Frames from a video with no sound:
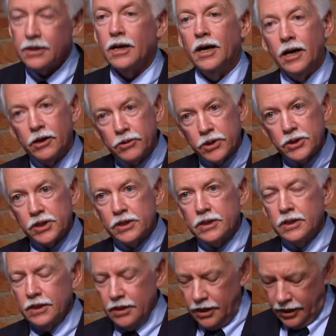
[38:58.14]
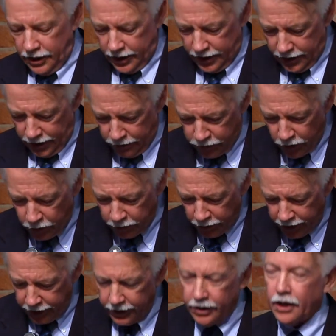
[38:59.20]
Congress uh,
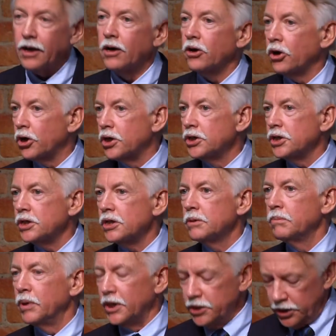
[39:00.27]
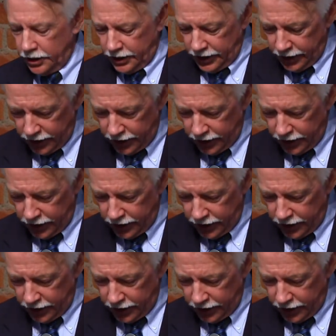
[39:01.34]
appropriated our largest budget